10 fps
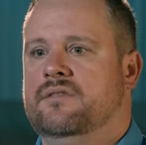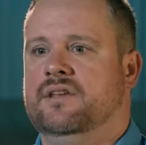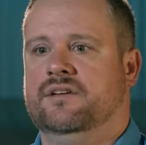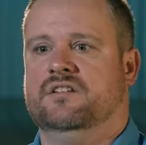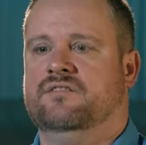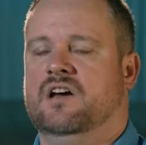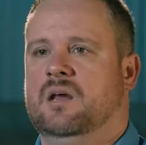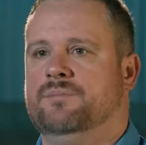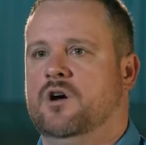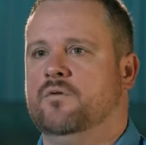Things
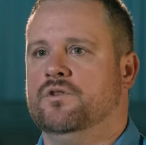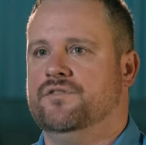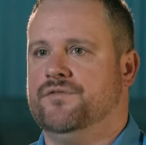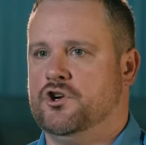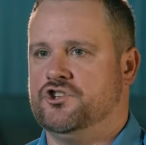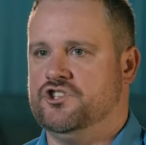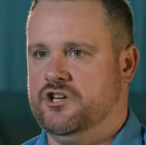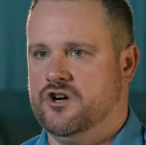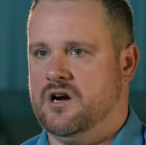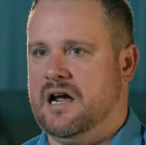developed over the first
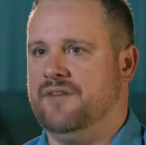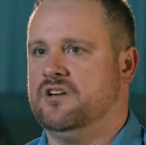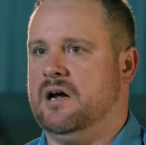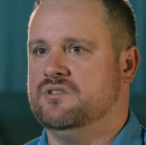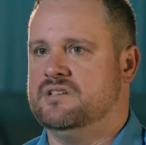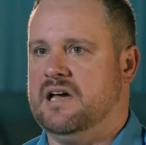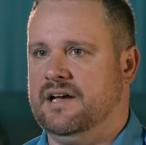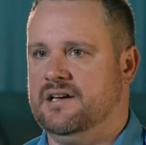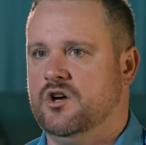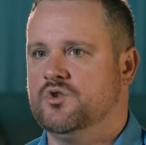year after I was
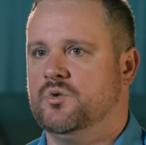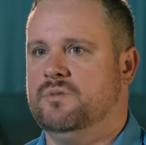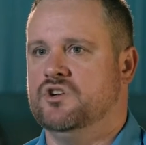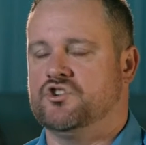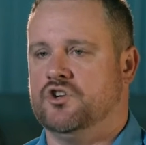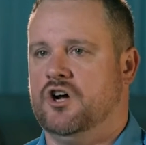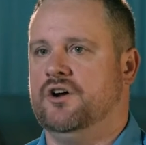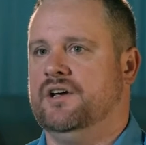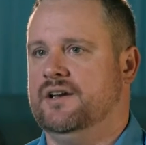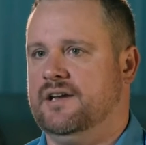diagnosed would be a
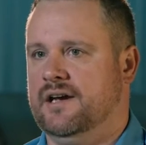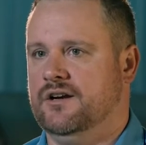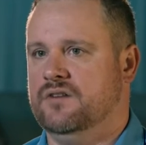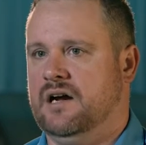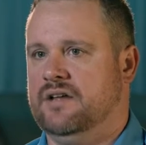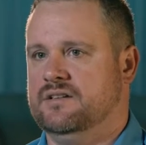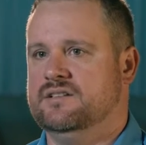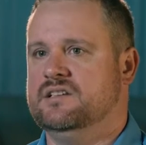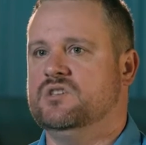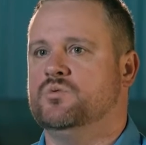strong indicator of how the
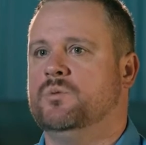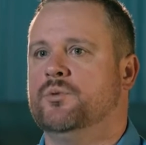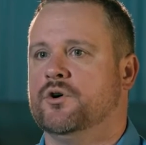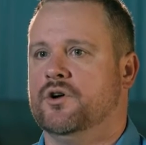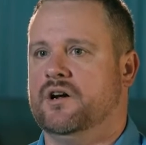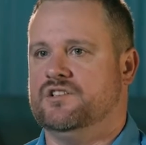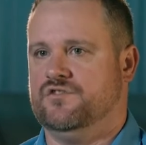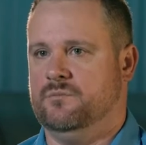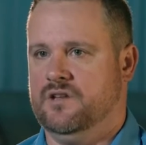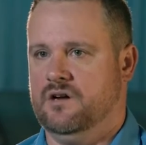disease would progress
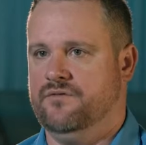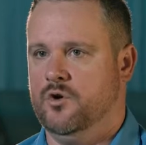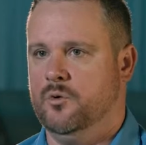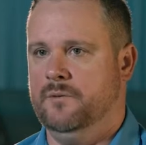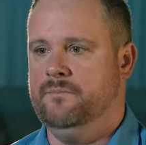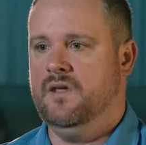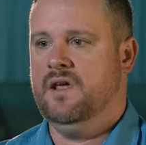from there forward.